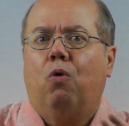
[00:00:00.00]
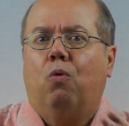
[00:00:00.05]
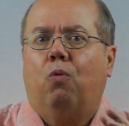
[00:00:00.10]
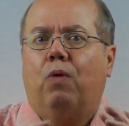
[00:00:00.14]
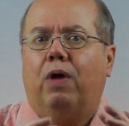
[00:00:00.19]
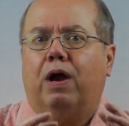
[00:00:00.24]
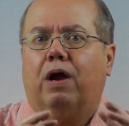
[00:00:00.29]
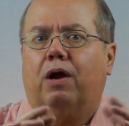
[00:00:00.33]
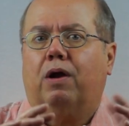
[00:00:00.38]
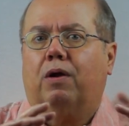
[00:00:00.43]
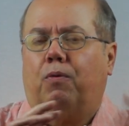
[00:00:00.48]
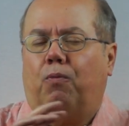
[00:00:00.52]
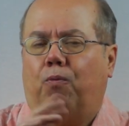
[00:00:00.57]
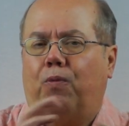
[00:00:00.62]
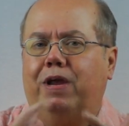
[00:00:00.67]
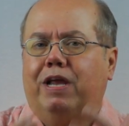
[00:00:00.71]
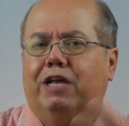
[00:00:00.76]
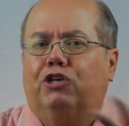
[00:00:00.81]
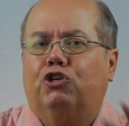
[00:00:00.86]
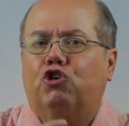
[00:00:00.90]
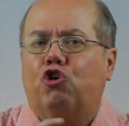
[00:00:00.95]
where
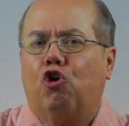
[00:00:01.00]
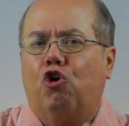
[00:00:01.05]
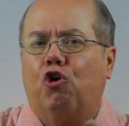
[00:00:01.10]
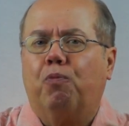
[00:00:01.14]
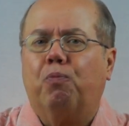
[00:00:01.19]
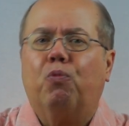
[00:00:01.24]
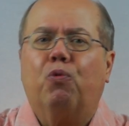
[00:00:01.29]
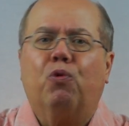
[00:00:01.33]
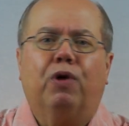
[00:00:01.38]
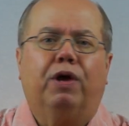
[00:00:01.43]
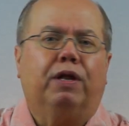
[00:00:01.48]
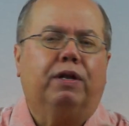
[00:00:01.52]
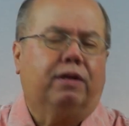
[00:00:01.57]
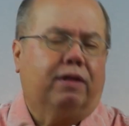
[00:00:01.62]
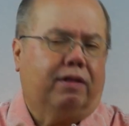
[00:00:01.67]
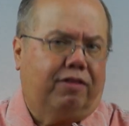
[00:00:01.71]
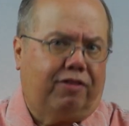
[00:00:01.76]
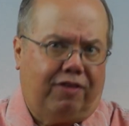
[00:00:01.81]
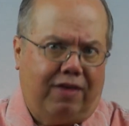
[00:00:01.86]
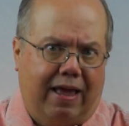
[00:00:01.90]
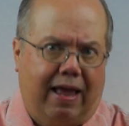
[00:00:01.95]
we interpret
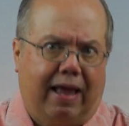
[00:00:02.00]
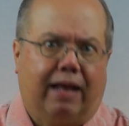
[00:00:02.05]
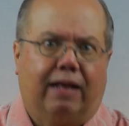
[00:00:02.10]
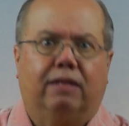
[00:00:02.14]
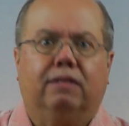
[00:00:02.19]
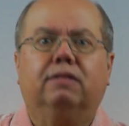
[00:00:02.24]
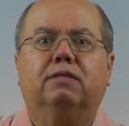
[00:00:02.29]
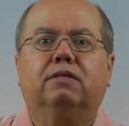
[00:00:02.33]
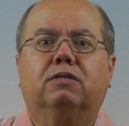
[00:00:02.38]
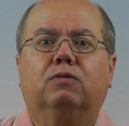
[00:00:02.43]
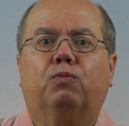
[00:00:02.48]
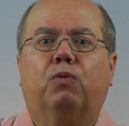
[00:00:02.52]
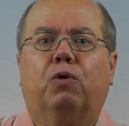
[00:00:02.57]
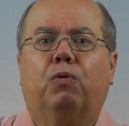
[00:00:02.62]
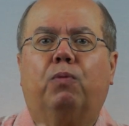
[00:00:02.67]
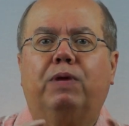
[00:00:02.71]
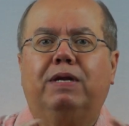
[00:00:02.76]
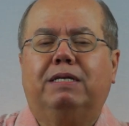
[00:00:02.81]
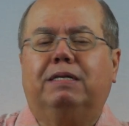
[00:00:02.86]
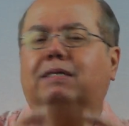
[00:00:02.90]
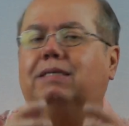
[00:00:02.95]
things, where
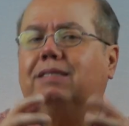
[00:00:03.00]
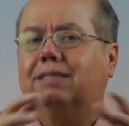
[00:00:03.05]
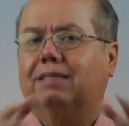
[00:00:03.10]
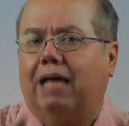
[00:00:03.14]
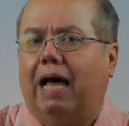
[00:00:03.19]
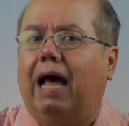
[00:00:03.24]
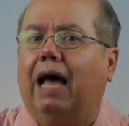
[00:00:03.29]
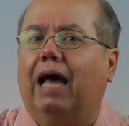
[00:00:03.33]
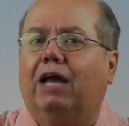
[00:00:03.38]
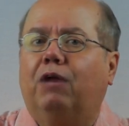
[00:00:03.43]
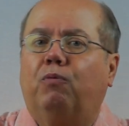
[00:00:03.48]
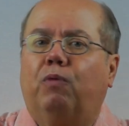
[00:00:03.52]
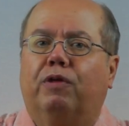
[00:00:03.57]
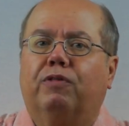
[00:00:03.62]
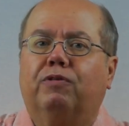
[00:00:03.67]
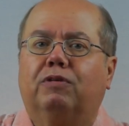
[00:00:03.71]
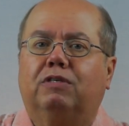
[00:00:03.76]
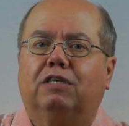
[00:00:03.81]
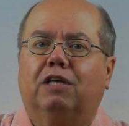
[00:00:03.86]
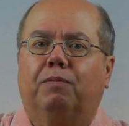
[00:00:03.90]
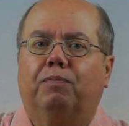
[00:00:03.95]
we decide
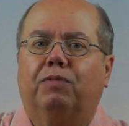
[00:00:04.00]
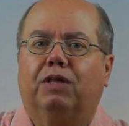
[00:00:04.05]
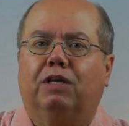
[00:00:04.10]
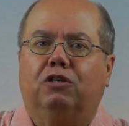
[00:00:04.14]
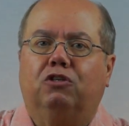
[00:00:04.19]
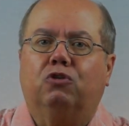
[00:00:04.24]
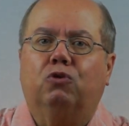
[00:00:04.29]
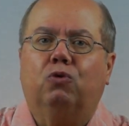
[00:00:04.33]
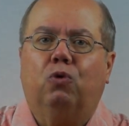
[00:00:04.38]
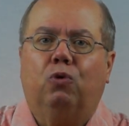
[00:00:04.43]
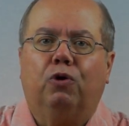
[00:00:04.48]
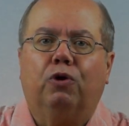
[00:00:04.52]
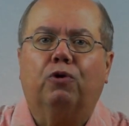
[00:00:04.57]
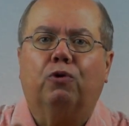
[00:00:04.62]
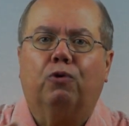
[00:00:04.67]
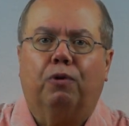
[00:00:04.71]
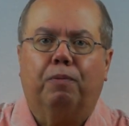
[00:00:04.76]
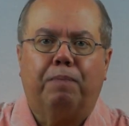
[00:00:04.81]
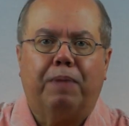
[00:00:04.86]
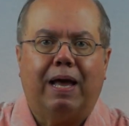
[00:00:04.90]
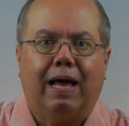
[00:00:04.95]
whether something's good
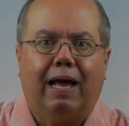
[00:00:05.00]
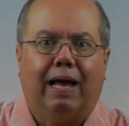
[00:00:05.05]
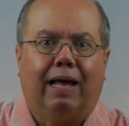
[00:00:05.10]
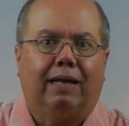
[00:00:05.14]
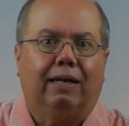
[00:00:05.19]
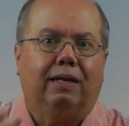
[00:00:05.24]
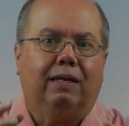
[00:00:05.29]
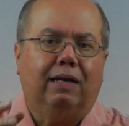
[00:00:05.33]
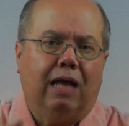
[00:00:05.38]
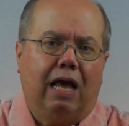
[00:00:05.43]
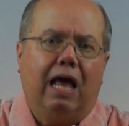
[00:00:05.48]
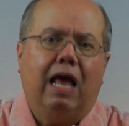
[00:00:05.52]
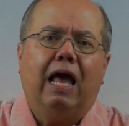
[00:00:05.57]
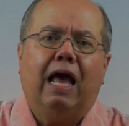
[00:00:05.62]
or bad, and,